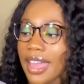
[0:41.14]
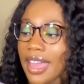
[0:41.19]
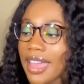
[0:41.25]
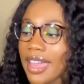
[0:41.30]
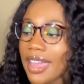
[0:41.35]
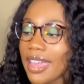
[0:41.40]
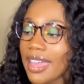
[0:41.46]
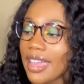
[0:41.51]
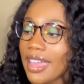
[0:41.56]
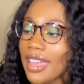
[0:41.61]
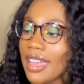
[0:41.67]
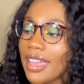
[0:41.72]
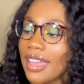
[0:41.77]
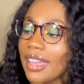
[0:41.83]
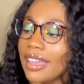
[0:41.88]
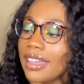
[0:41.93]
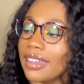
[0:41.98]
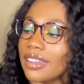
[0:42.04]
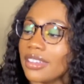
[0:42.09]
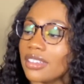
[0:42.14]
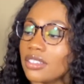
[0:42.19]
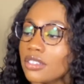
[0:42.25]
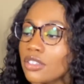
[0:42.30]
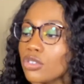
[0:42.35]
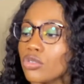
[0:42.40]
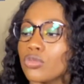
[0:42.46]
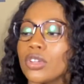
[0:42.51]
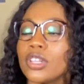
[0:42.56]
and it's
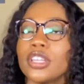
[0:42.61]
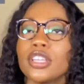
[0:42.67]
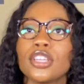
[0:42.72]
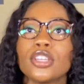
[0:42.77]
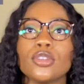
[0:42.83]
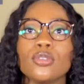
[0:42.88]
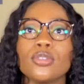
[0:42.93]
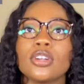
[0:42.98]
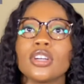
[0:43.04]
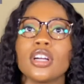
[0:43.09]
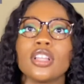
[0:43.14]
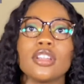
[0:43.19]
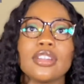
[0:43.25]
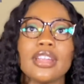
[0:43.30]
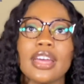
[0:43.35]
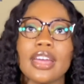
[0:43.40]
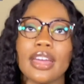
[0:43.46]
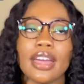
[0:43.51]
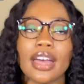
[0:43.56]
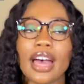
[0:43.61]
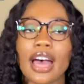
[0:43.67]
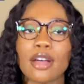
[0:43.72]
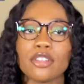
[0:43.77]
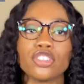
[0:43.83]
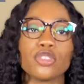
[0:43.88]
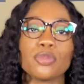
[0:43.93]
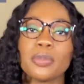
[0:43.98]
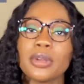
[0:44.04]
this really cute color that
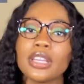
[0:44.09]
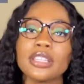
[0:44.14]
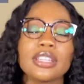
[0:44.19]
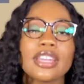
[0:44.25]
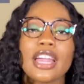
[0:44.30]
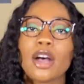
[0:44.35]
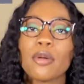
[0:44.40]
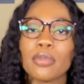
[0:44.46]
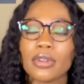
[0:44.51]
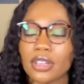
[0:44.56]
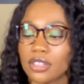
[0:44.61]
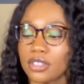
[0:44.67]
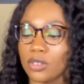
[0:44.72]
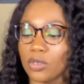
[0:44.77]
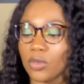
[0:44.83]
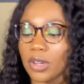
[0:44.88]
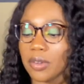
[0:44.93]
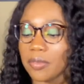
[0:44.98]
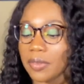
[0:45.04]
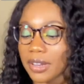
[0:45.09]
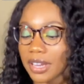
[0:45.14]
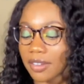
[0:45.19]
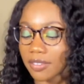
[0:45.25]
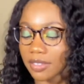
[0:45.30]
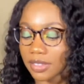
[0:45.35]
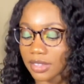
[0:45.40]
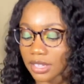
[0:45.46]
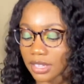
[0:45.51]
I just picked it out because it went with
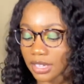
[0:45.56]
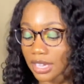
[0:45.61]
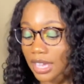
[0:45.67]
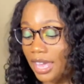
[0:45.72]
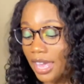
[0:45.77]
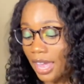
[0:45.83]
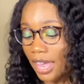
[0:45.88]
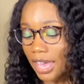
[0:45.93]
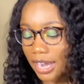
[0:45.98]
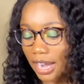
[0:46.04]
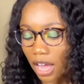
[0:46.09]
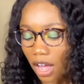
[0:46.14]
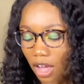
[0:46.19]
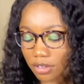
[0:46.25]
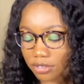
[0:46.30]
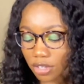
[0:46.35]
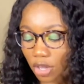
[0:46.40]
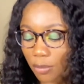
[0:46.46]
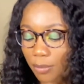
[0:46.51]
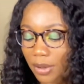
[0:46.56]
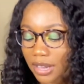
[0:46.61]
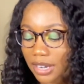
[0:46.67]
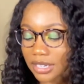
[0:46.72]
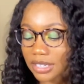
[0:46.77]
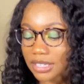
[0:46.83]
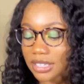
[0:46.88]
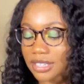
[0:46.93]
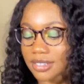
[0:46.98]
everything. And I also
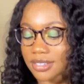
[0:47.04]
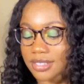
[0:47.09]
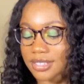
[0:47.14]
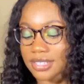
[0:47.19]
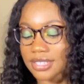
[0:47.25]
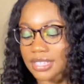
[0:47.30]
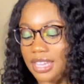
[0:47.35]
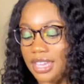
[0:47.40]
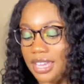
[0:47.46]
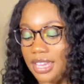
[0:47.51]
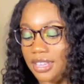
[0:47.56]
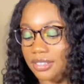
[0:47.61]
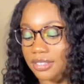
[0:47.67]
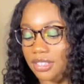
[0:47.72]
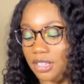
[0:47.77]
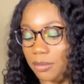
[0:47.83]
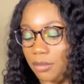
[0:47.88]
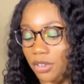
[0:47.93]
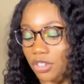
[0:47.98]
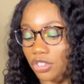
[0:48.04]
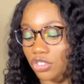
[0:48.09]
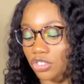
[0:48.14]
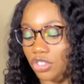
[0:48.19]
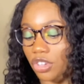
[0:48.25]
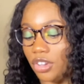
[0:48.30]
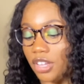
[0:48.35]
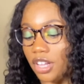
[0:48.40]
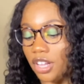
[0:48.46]
bought it in a set. I'm gonna
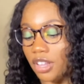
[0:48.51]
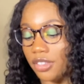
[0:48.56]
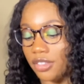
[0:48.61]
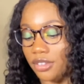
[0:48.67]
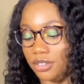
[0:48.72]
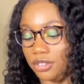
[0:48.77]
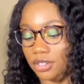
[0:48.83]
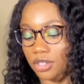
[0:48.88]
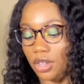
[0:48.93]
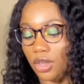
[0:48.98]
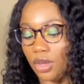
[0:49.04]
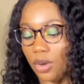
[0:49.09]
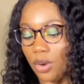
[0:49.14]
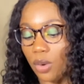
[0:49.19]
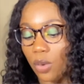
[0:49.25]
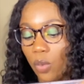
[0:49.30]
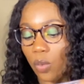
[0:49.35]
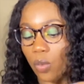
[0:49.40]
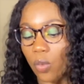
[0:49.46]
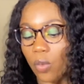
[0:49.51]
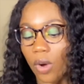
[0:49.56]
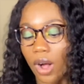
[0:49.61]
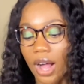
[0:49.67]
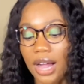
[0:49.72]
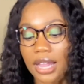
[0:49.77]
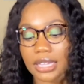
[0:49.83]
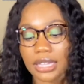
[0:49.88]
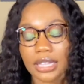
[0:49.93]
show y'all this
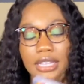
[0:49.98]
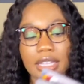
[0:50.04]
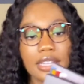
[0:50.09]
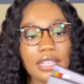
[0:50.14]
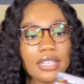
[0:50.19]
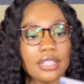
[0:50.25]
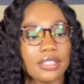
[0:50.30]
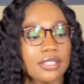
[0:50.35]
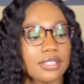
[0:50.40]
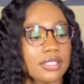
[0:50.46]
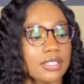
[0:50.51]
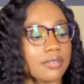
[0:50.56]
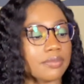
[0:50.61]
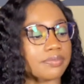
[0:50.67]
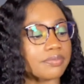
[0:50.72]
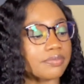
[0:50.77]
wallet.